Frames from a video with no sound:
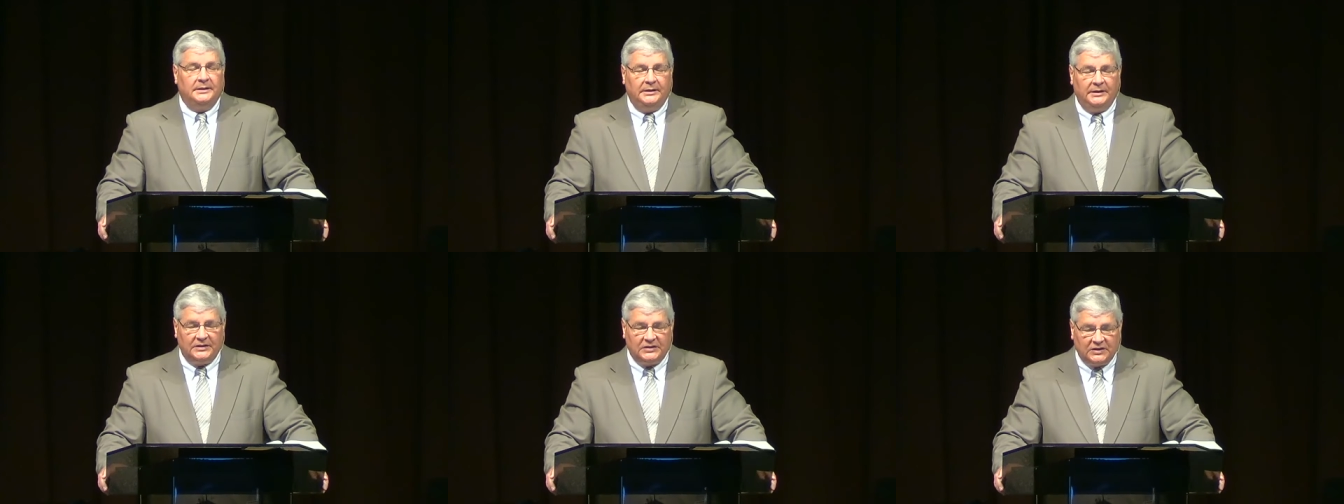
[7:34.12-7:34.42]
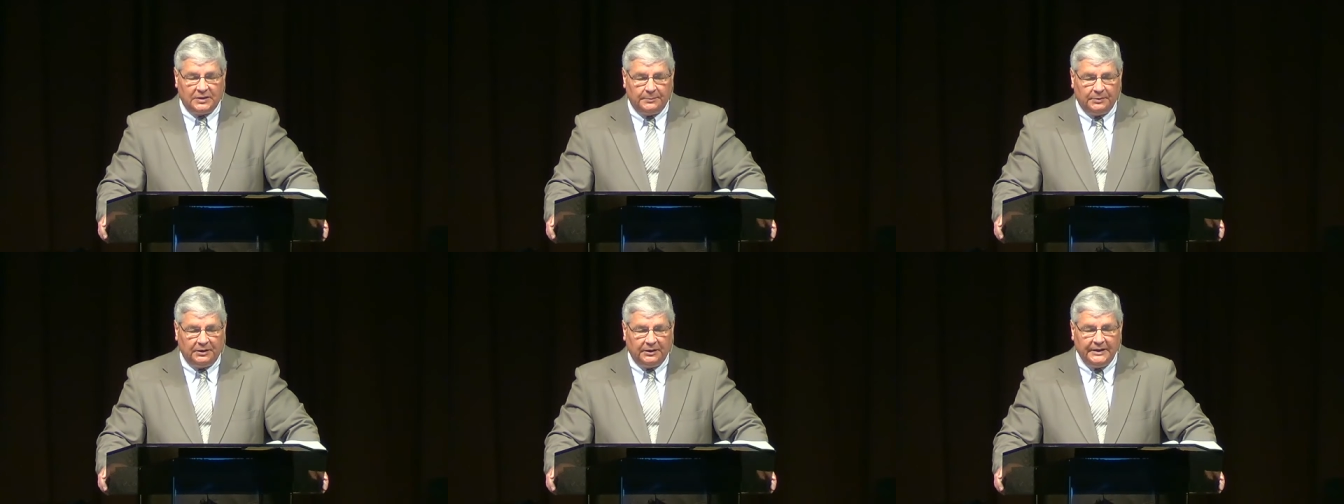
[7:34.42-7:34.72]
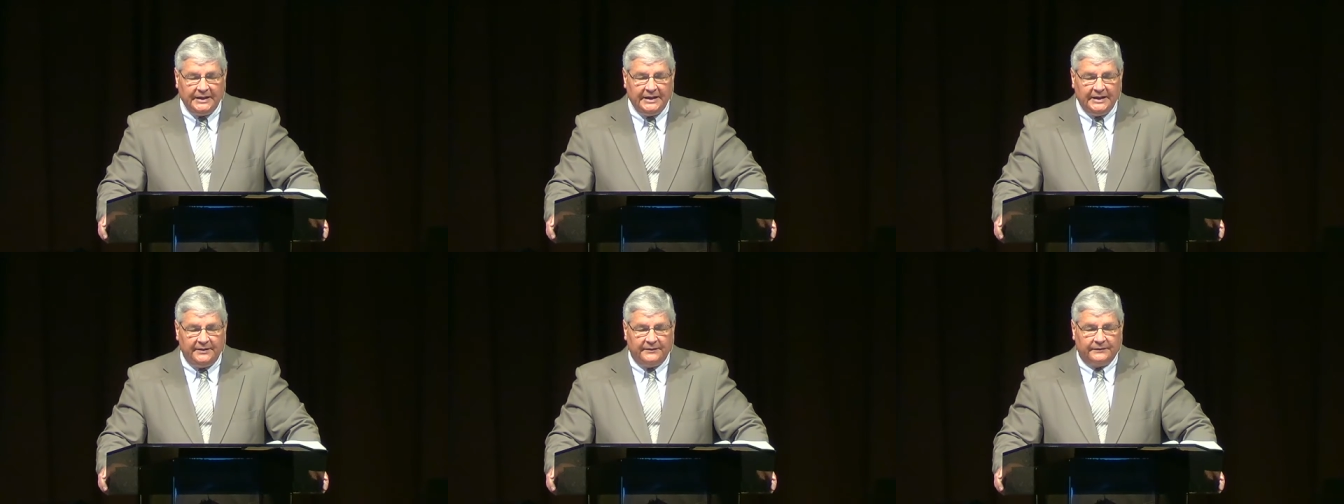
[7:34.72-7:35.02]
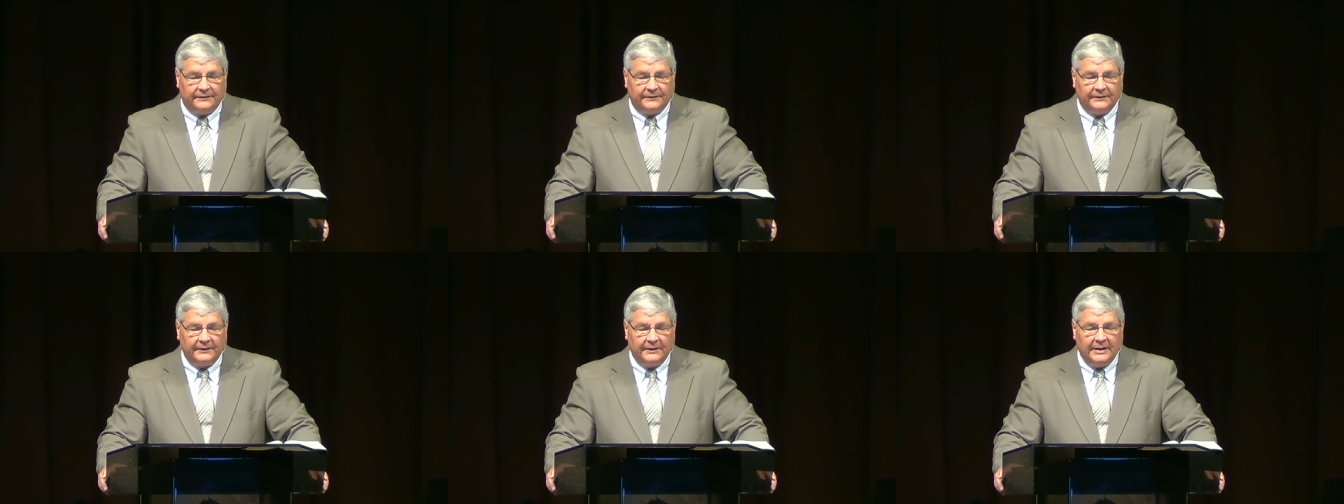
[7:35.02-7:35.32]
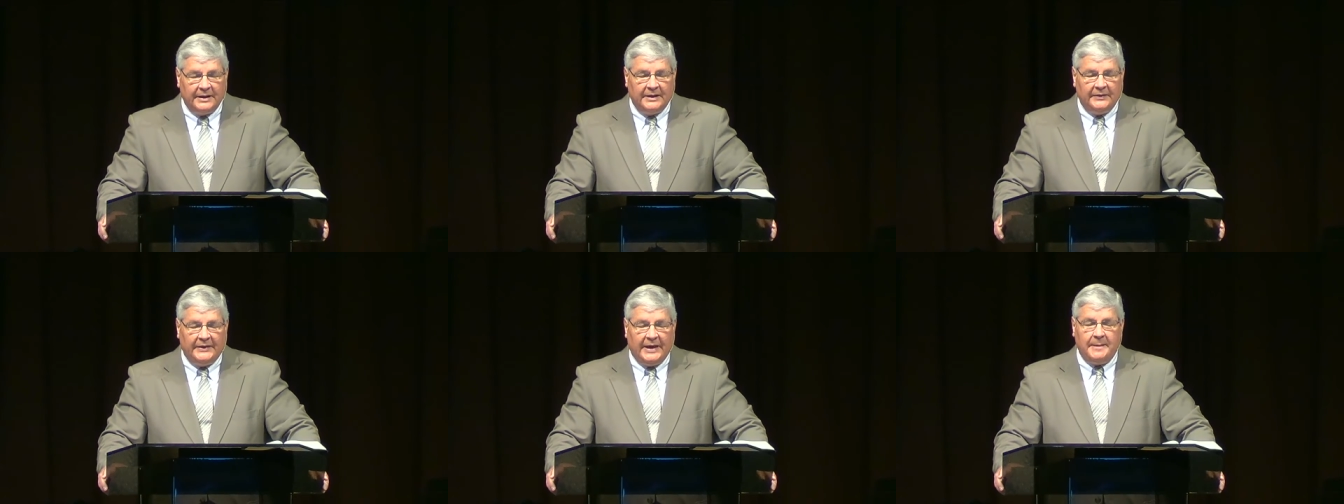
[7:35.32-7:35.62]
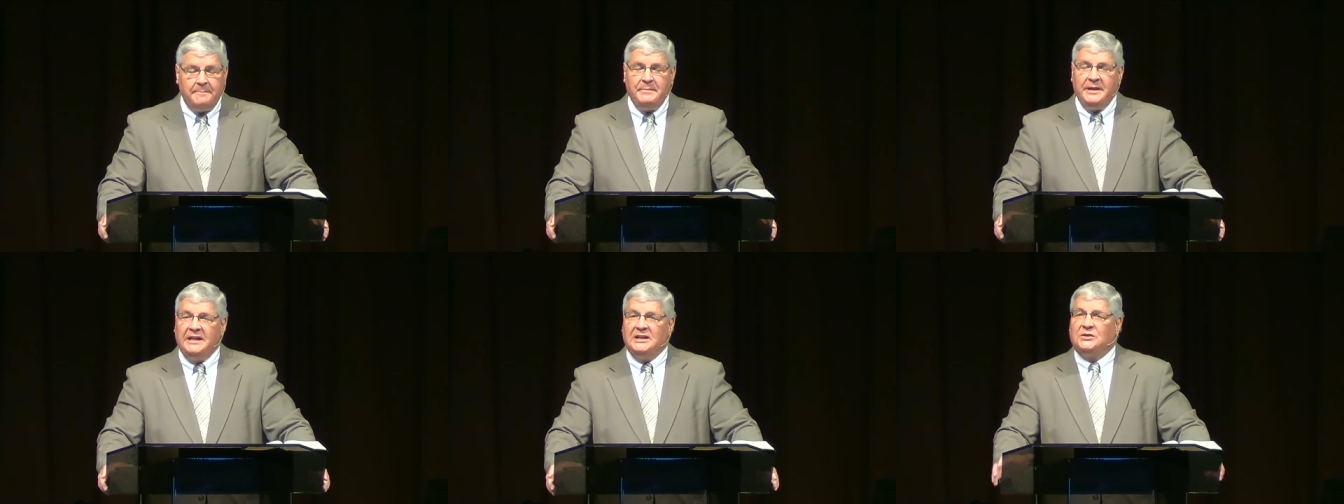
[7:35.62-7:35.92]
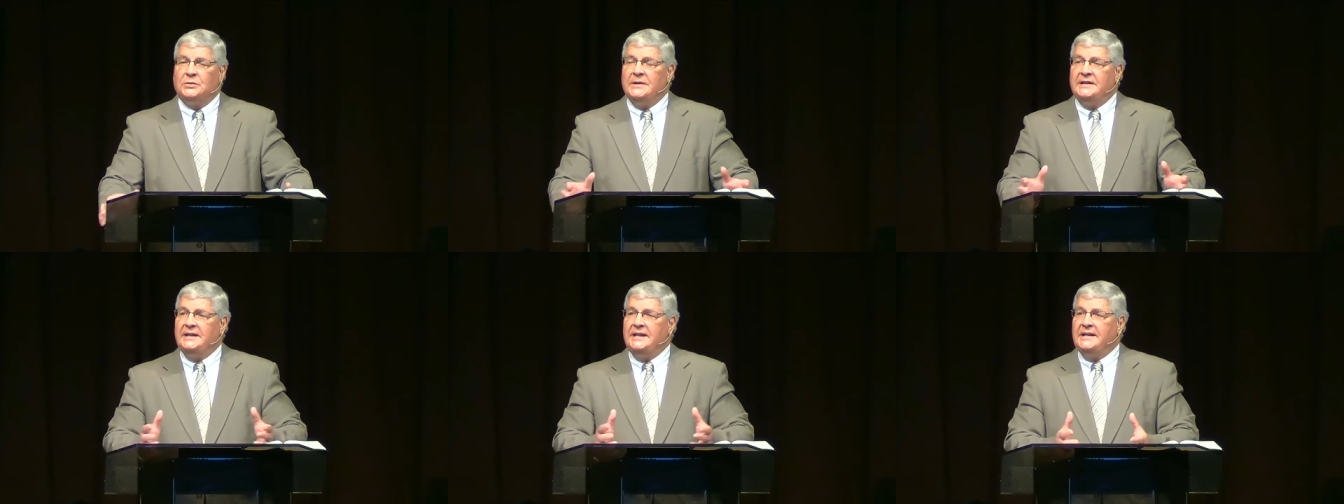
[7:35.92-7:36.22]
is to believe. That
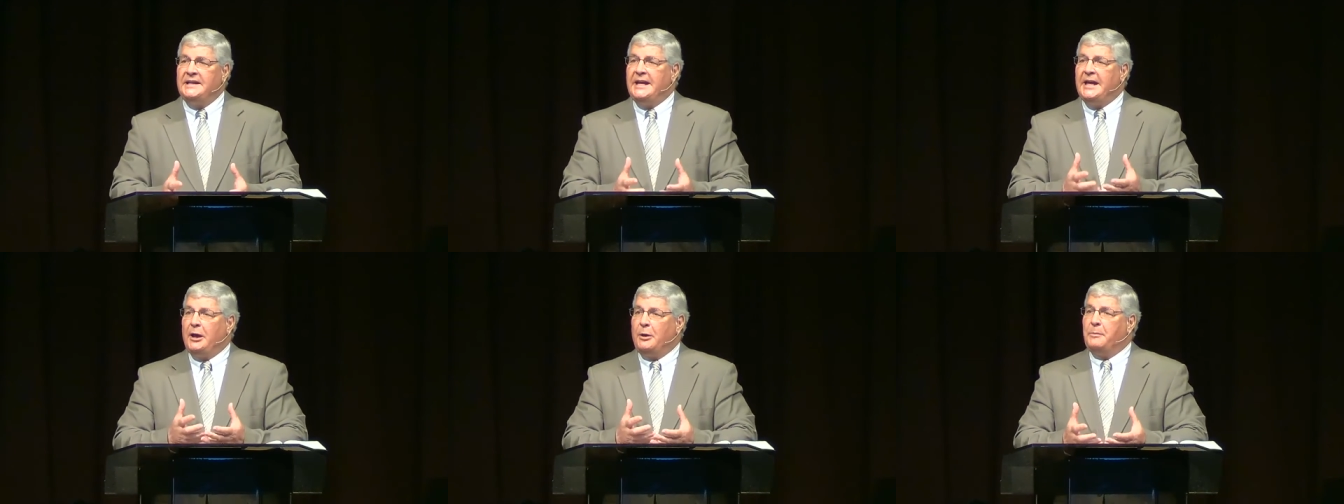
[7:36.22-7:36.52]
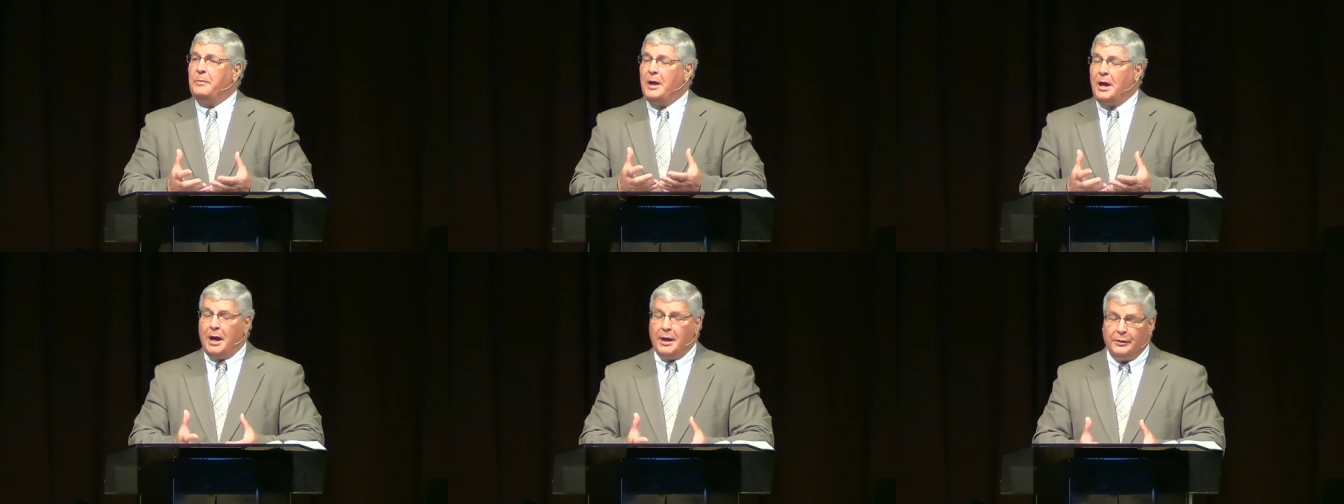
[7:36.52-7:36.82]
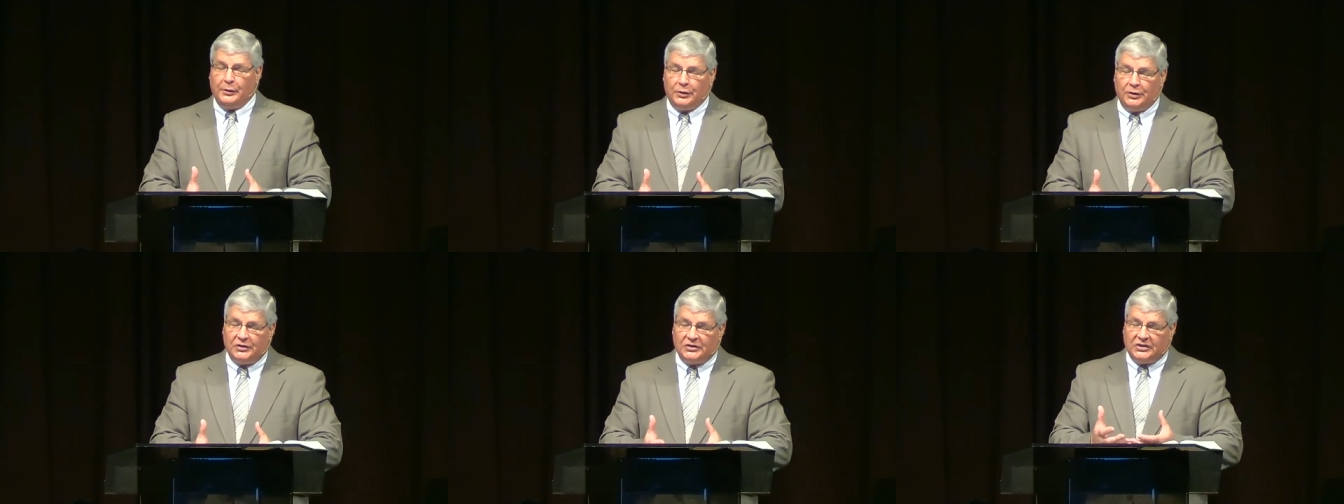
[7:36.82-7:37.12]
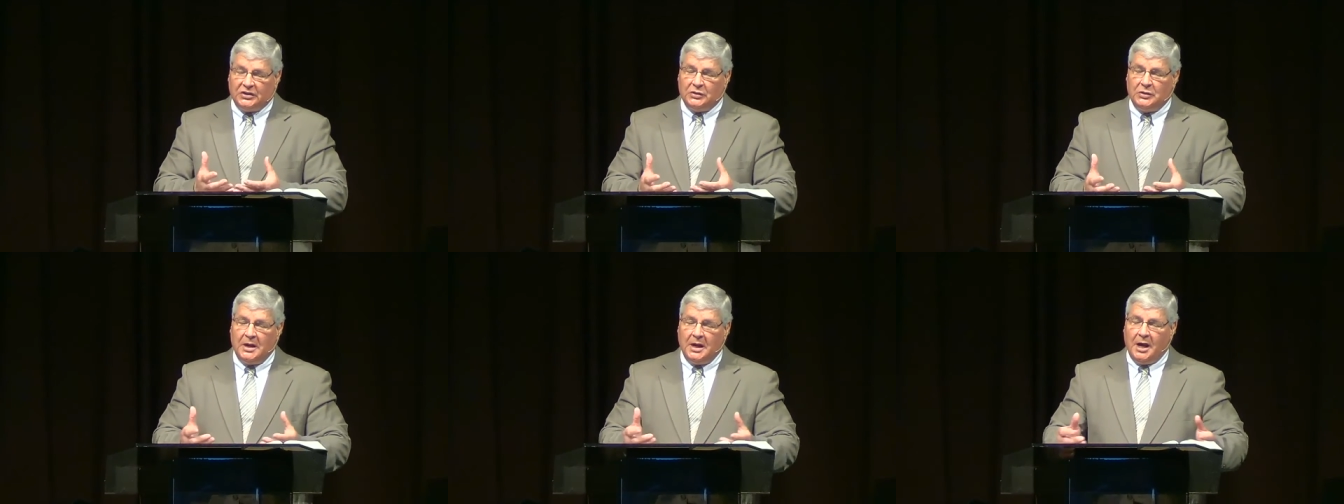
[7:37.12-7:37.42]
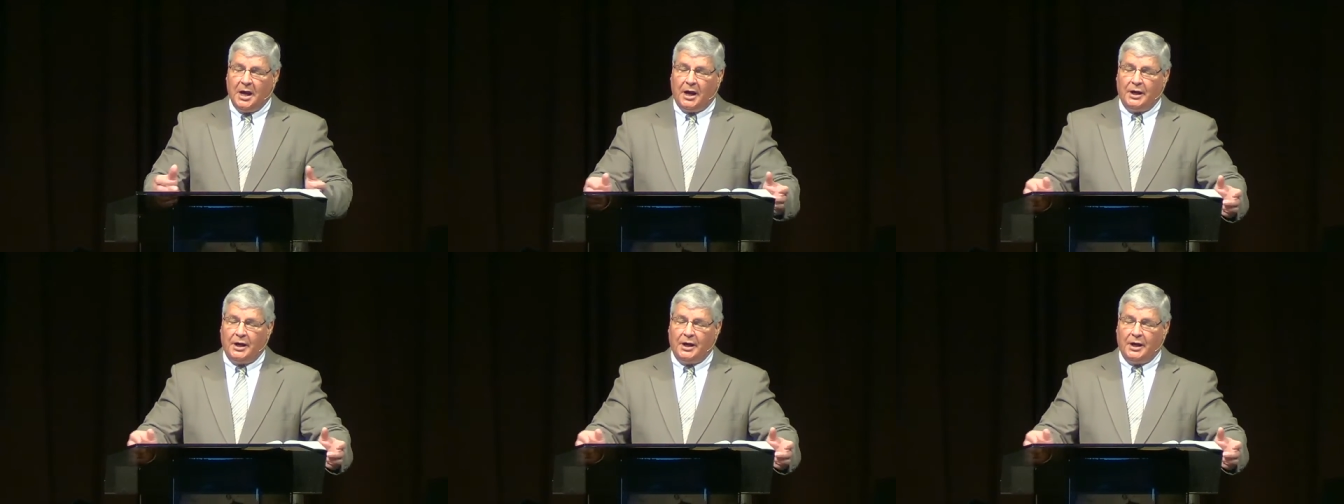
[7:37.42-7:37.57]
means we need to help others to